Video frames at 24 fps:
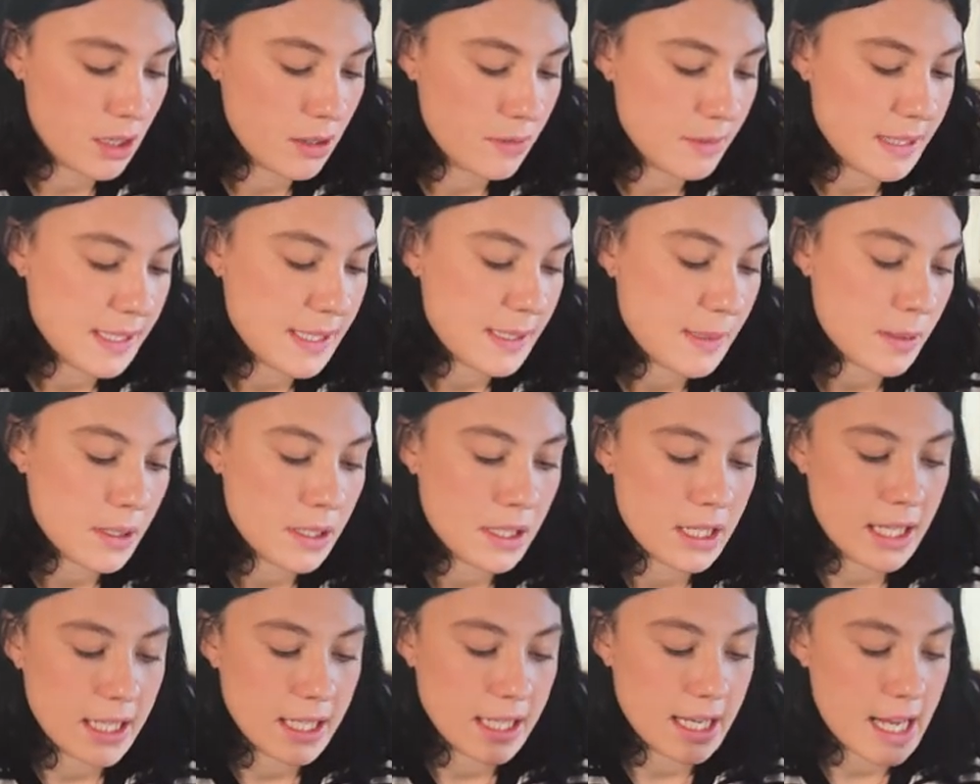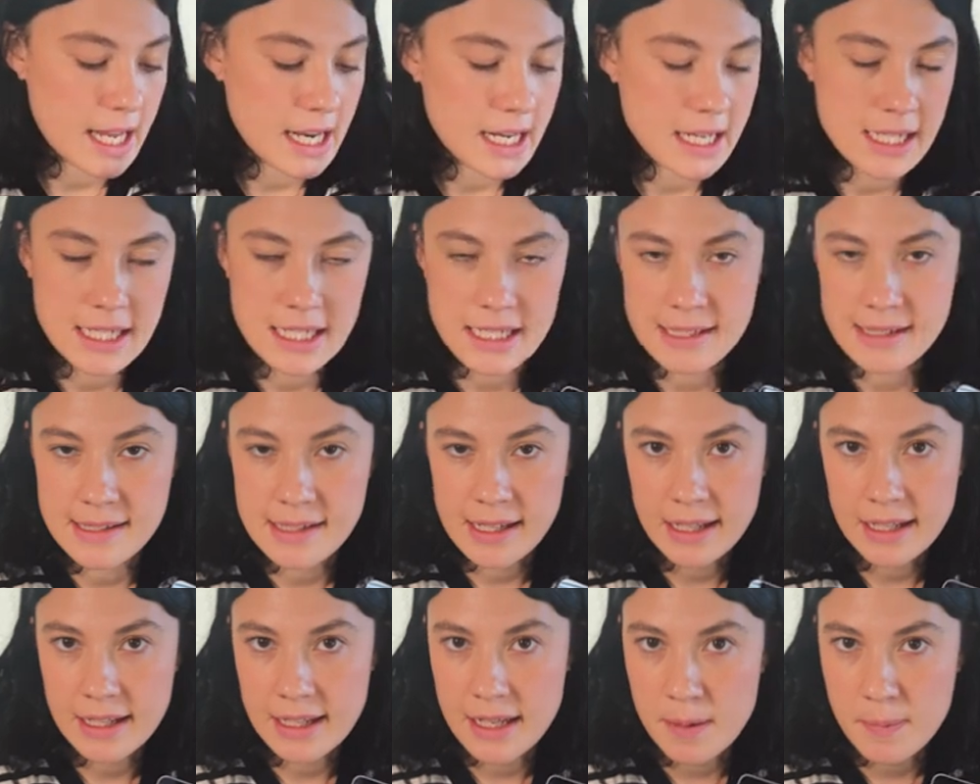This one again is
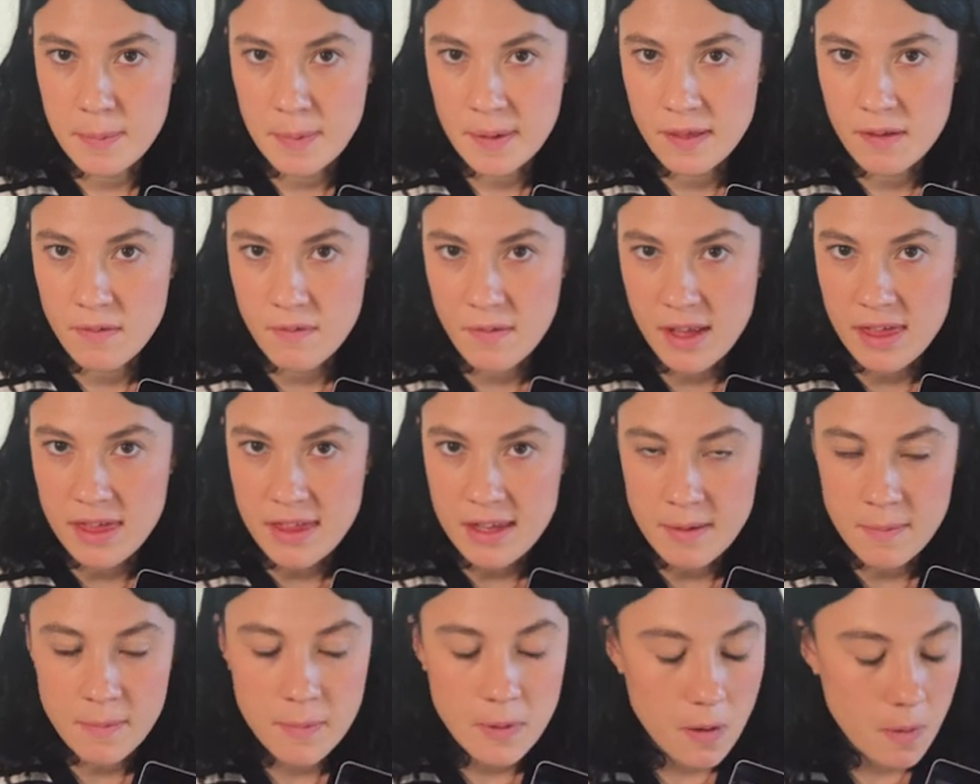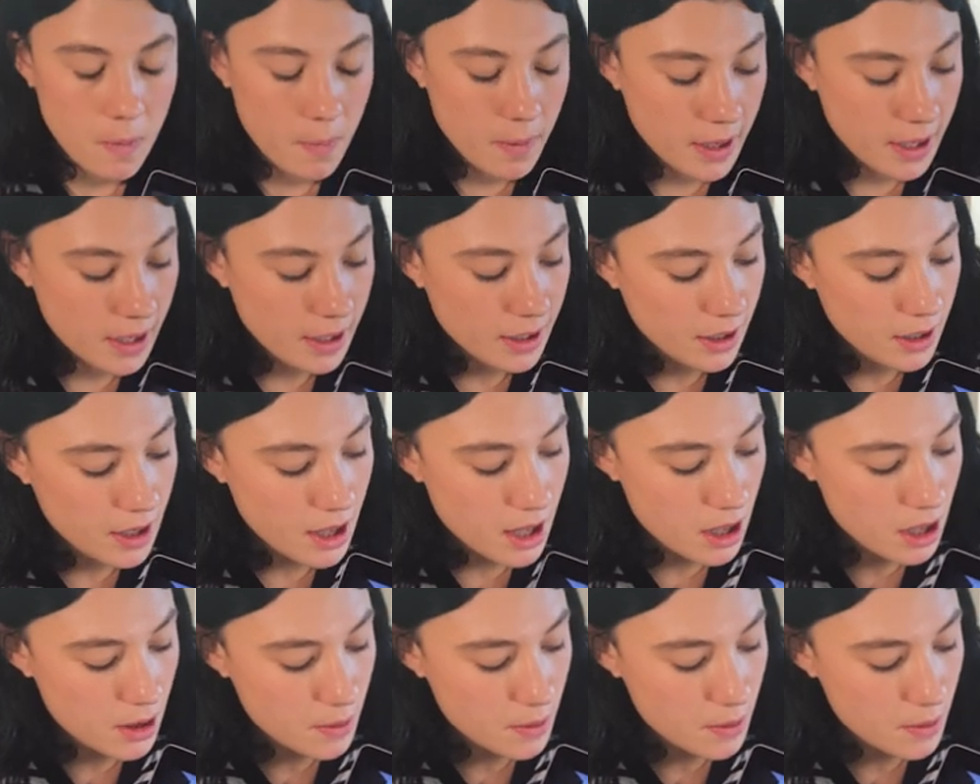like keeping the red theme going.